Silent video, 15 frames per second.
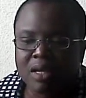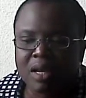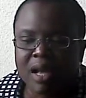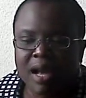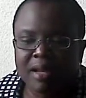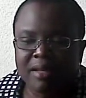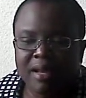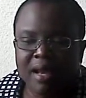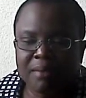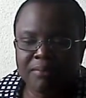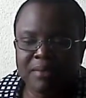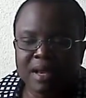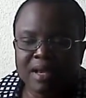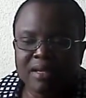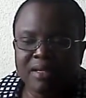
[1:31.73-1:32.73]
and they
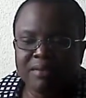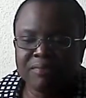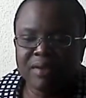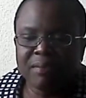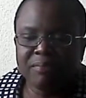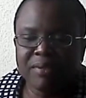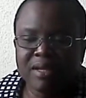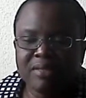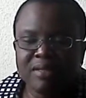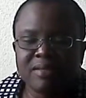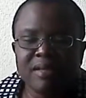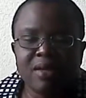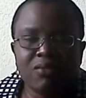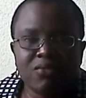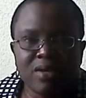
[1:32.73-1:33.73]
appear in different places
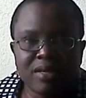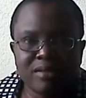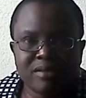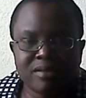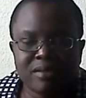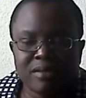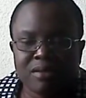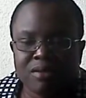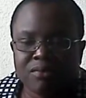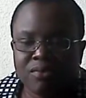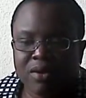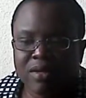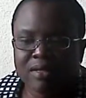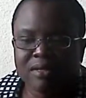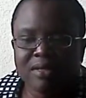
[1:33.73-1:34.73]
and ways. For
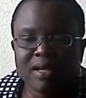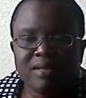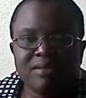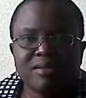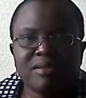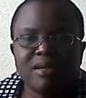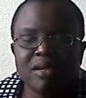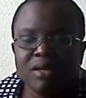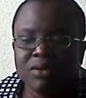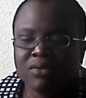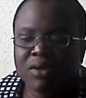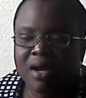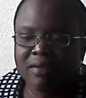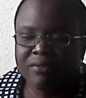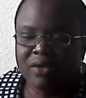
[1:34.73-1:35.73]
instance, you
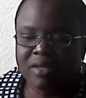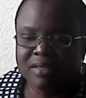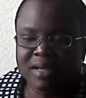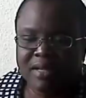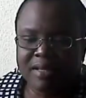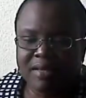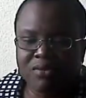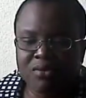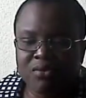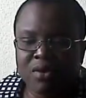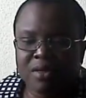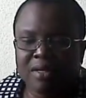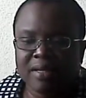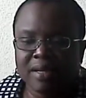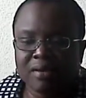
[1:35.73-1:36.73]
have just started to work
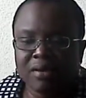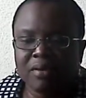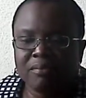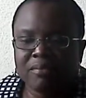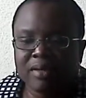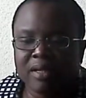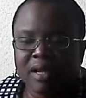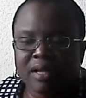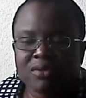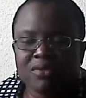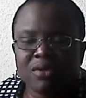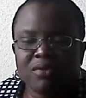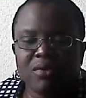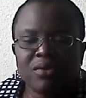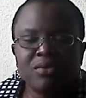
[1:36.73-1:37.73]
in a company and
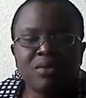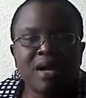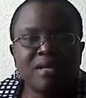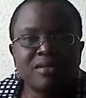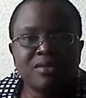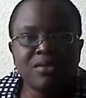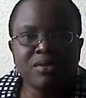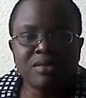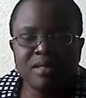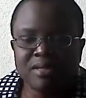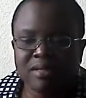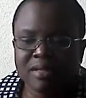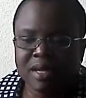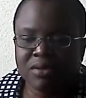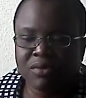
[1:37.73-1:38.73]
someone who has noticed
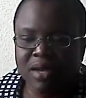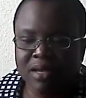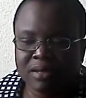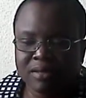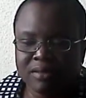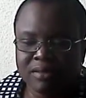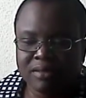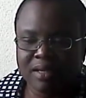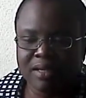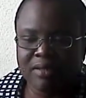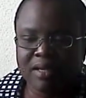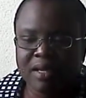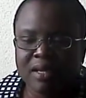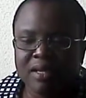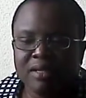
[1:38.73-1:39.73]
that you are a Christian
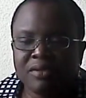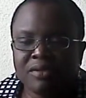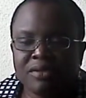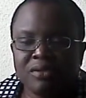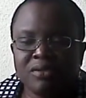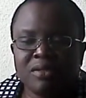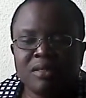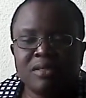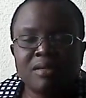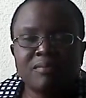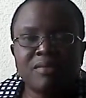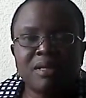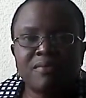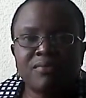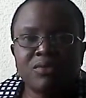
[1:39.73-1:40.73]
introduces
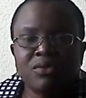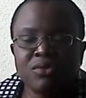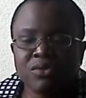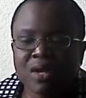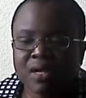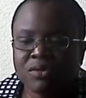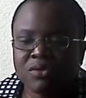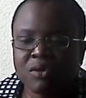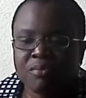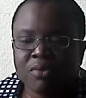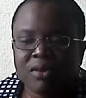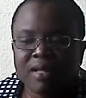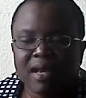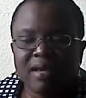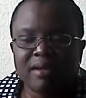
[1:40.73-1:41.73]
himself to you as your
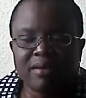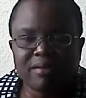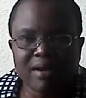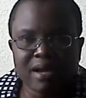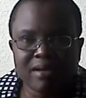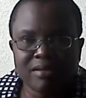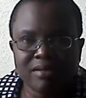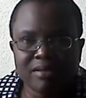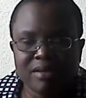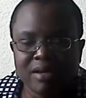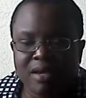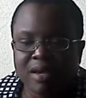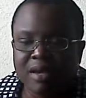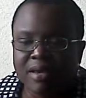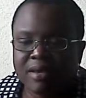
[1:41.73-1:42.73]
brother in Christ.
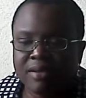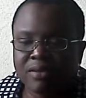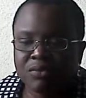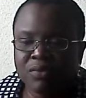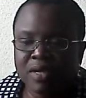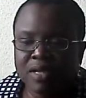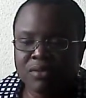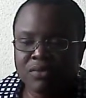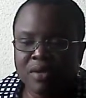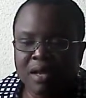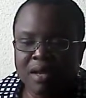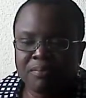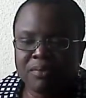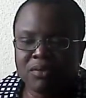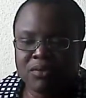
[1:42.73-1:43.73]
He is willing to
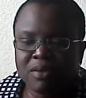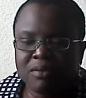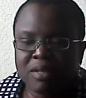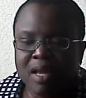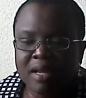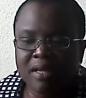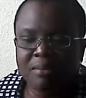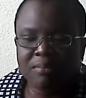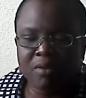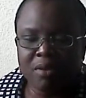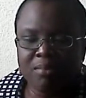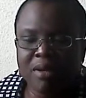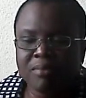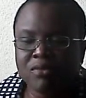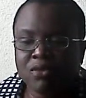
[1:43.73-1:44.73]
help you with any
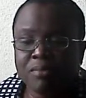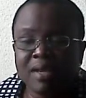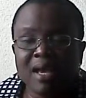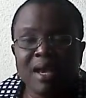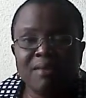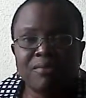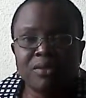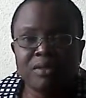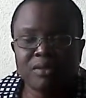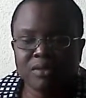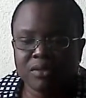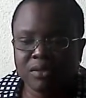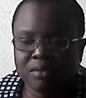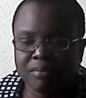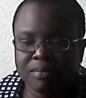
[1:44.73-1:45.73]
problems you may have on the
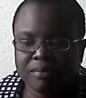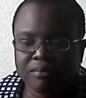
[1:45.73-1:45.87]
job.